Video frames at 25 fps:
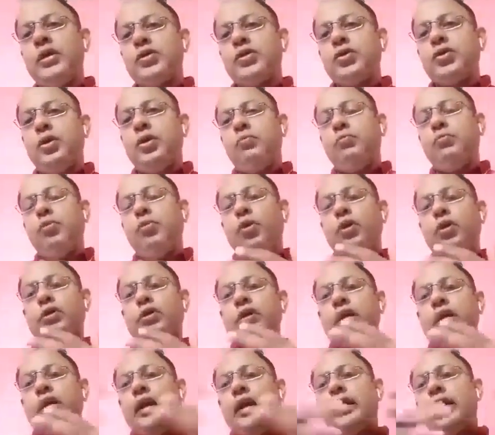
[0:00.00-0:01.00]
so more
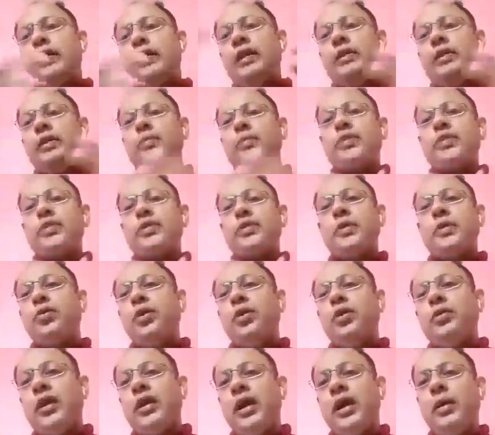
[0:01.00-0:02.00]
trade and
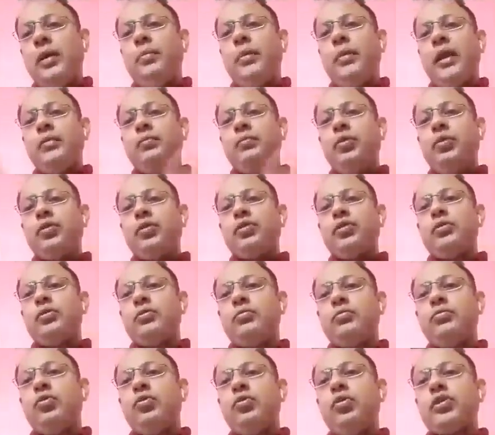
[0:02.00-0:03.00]
investment will come, and more
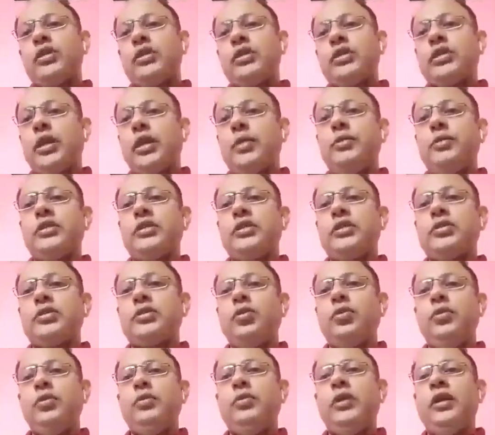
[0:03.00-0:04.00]
goods and services
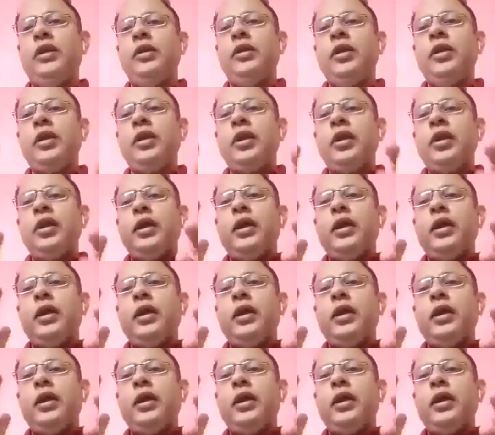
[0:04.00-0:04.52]
will be